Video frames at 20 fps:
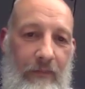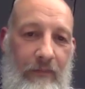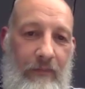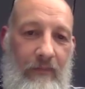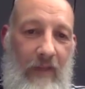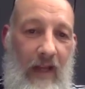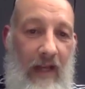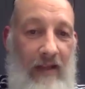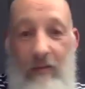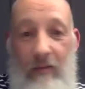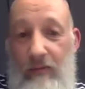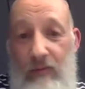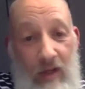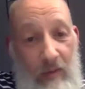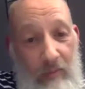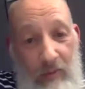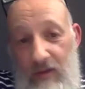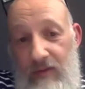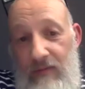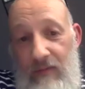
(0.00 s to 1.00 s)
it's a really
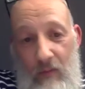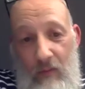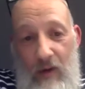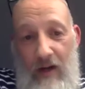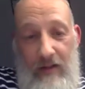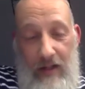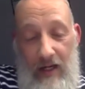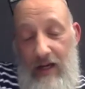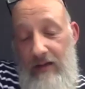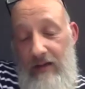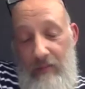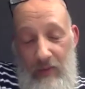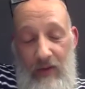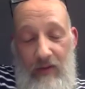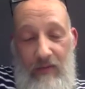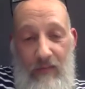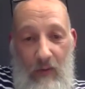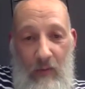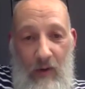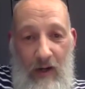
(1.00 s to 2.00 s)
beautiful way it is a
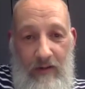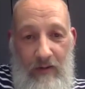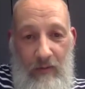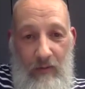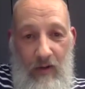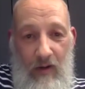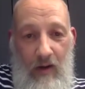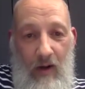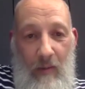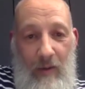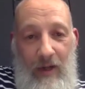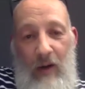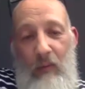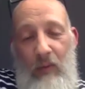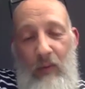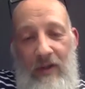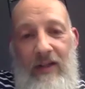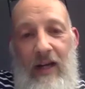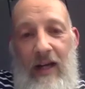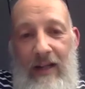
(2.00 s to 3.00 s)
beautiful way to work i mean i
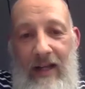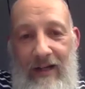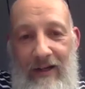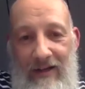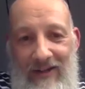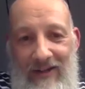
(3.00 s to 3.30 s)
would say that because